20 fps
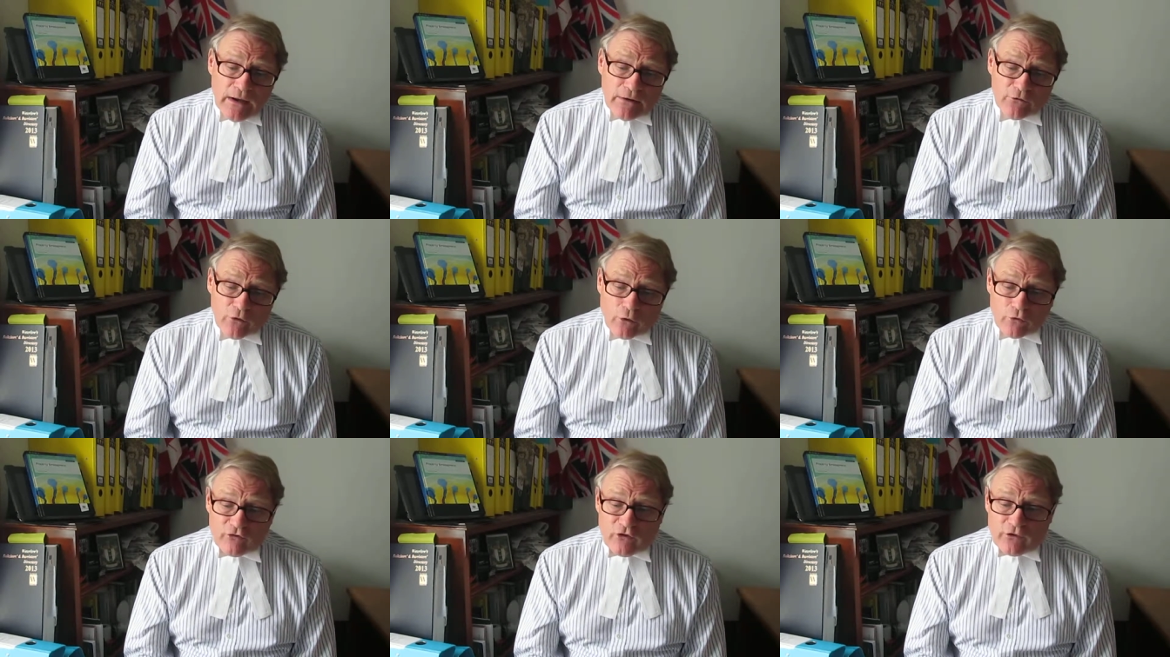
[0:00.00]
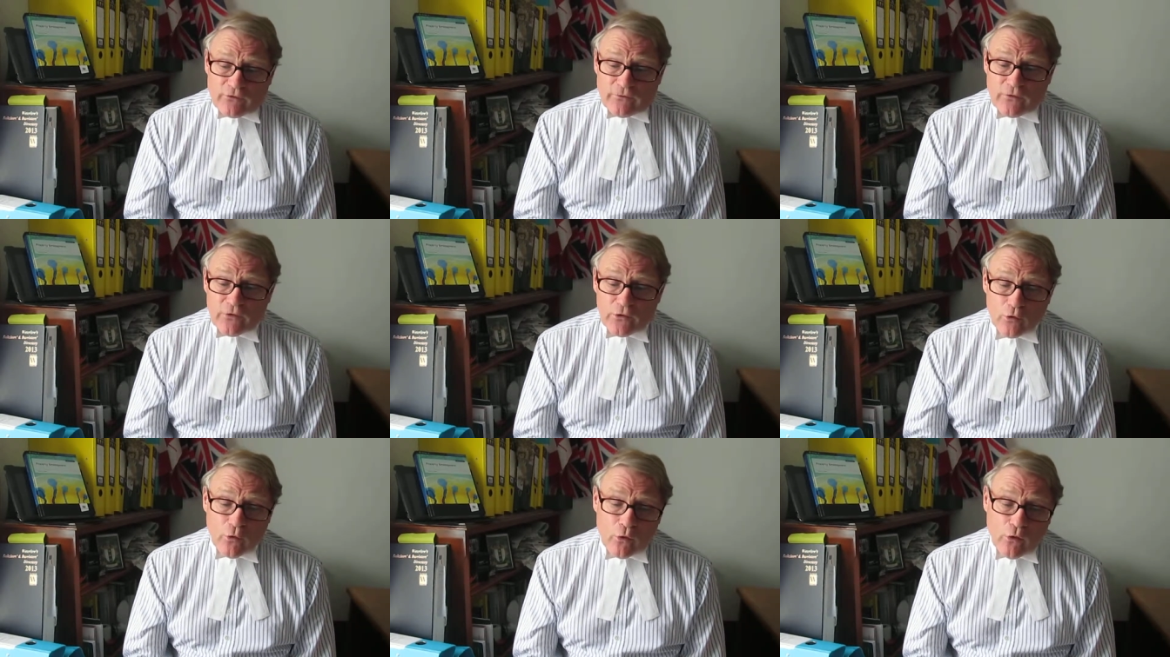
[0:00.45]
not just
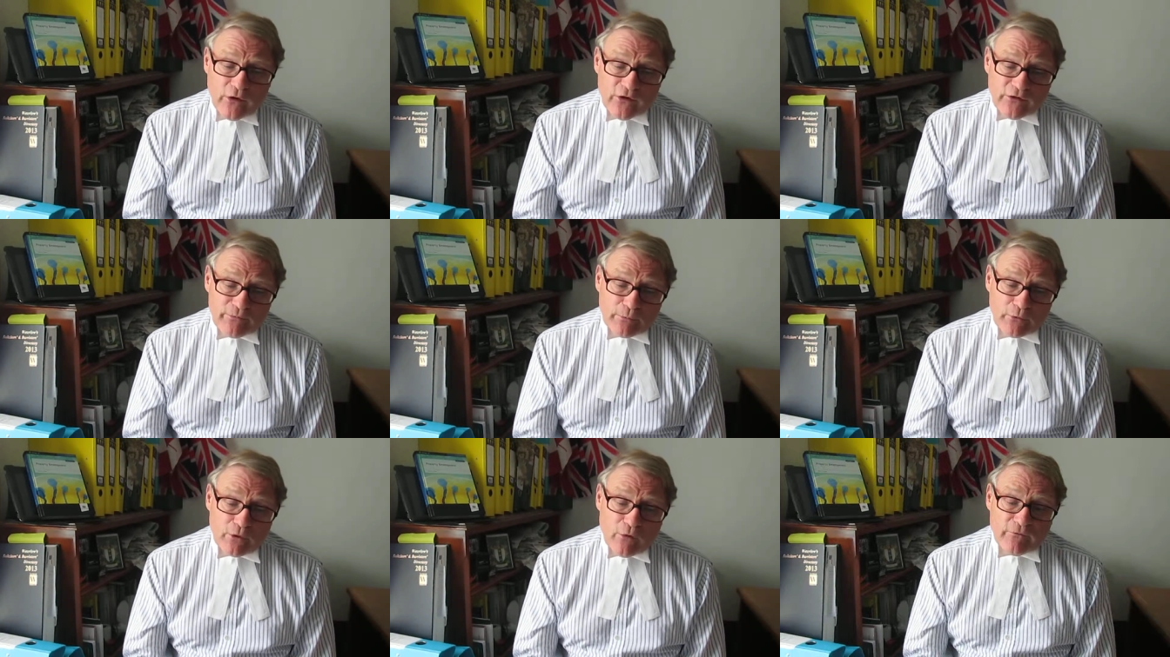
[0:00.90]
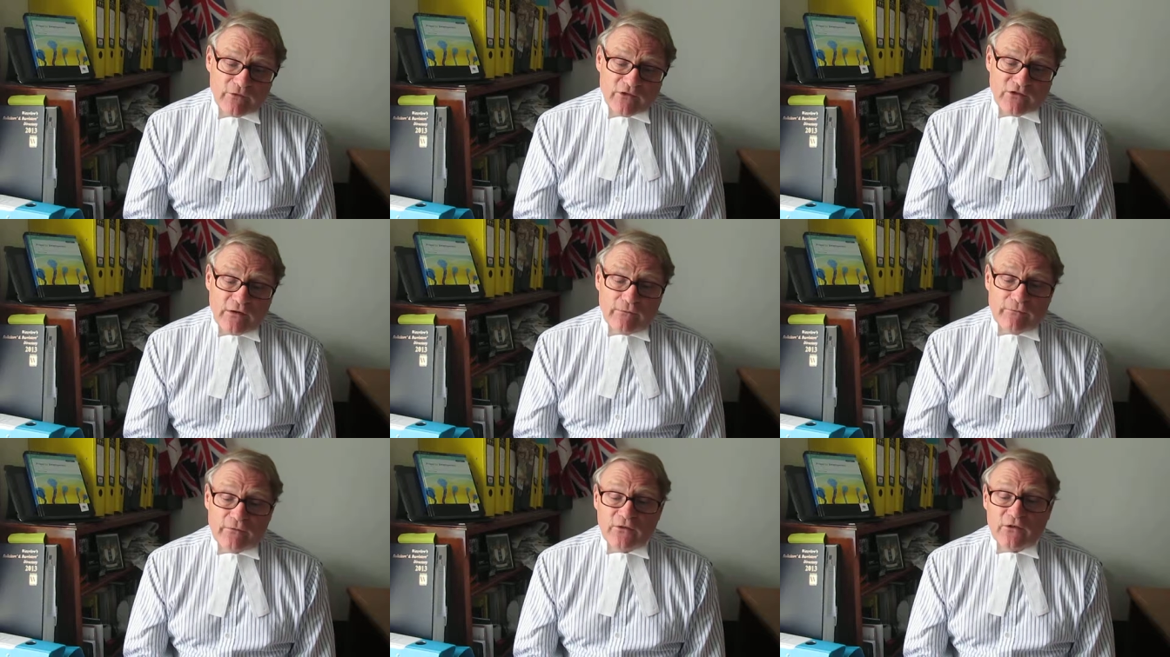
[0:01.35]
for lawyers, but
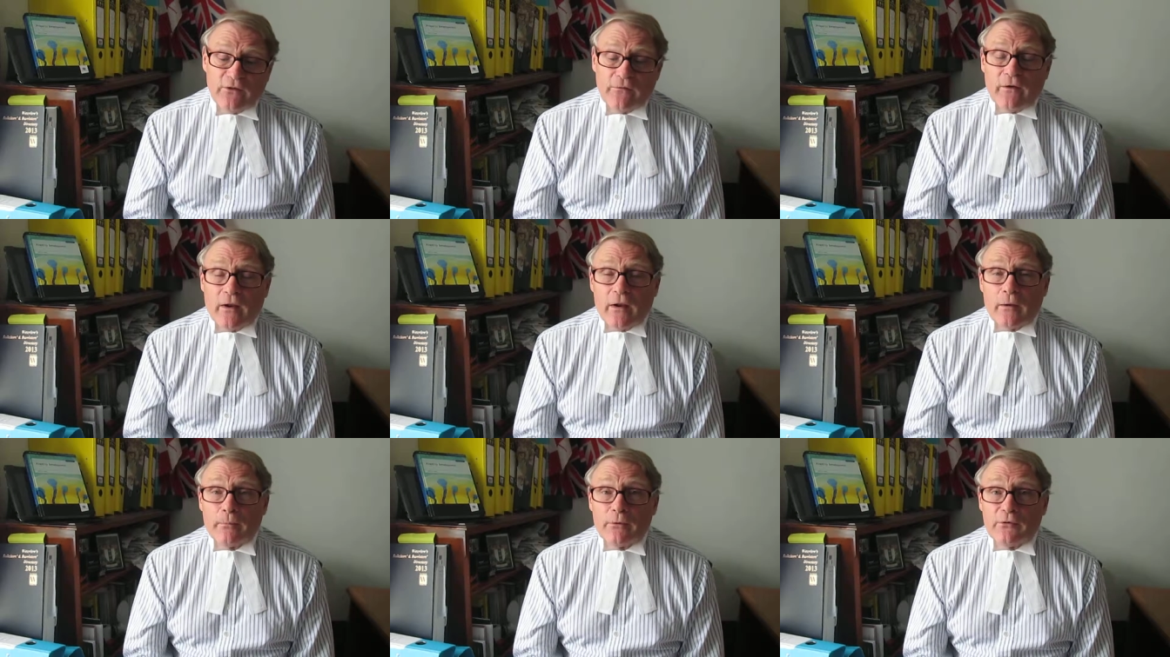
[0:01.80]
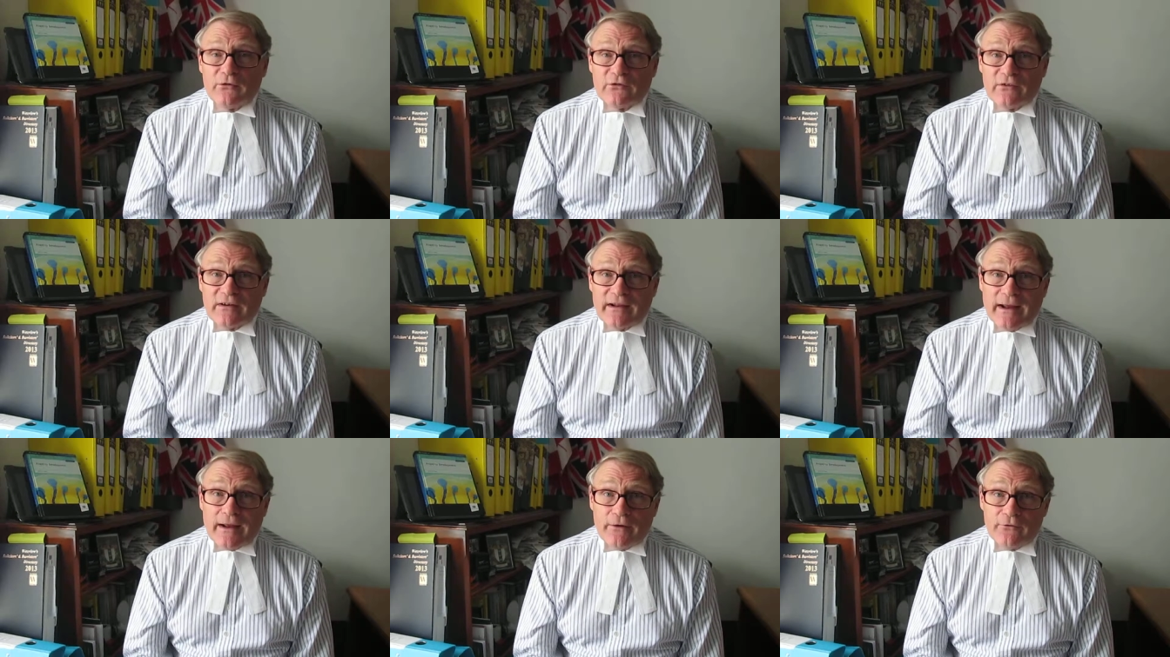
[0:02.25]
obviously for developers
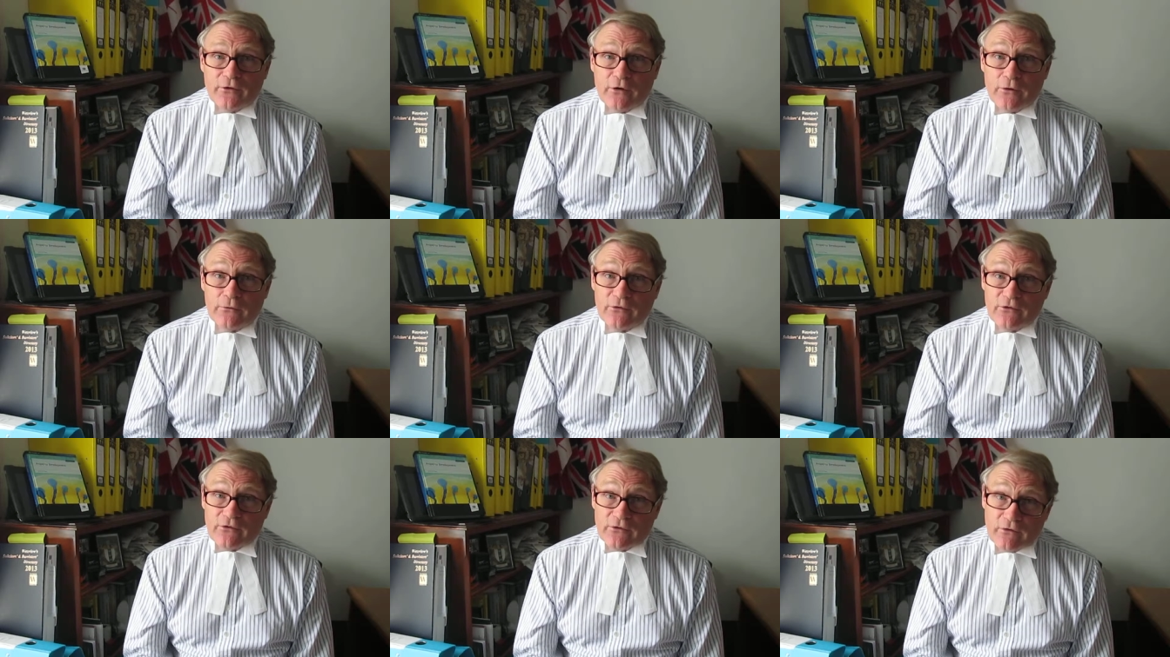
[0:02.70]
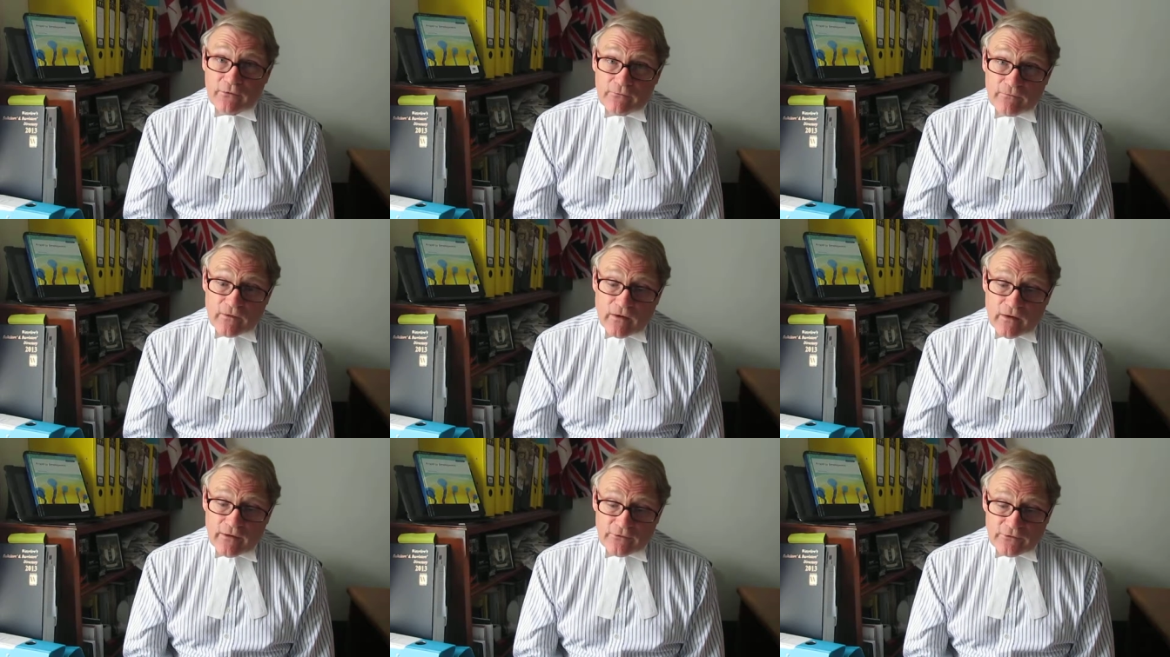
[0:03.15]
and landowners and
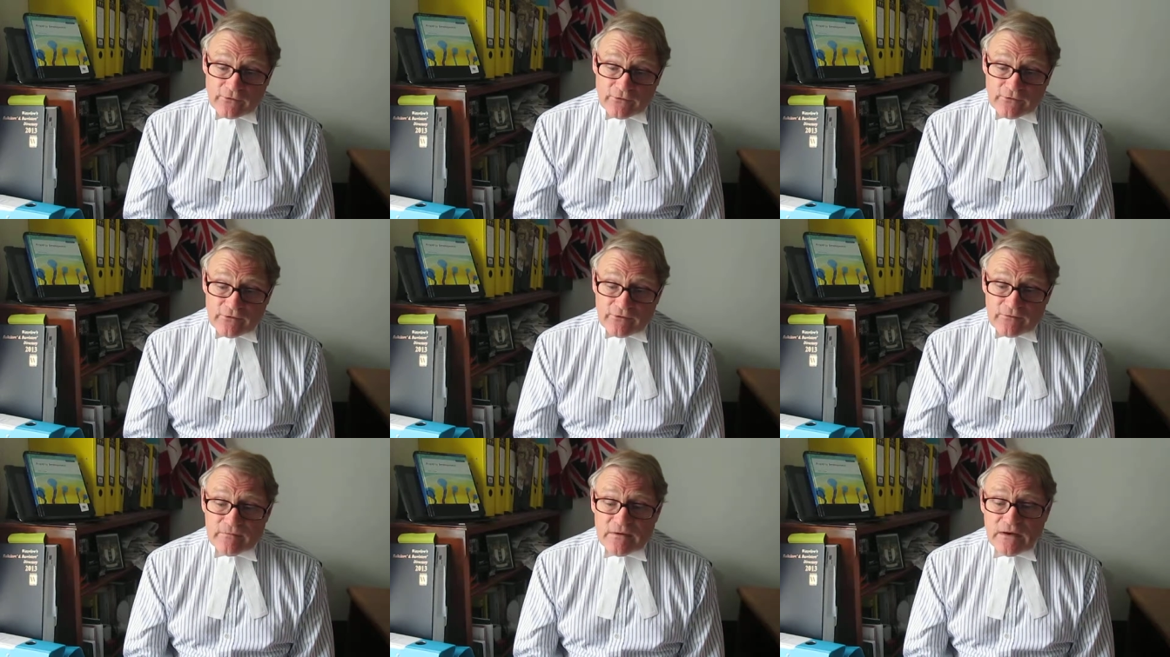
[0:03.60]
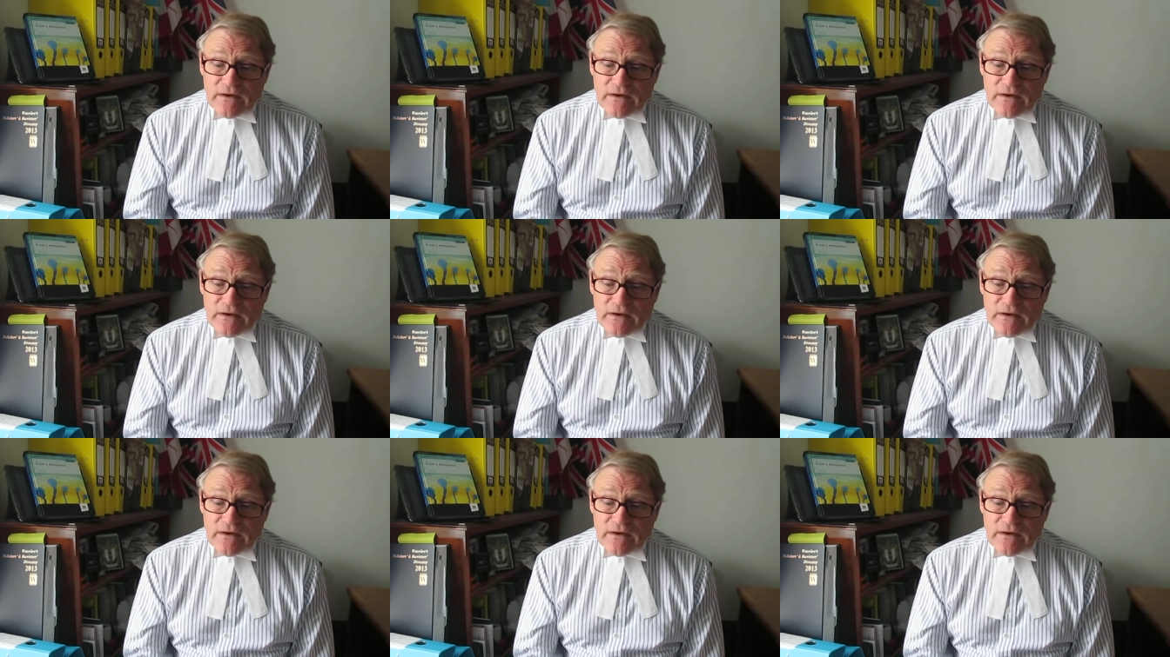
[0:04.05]
advisors.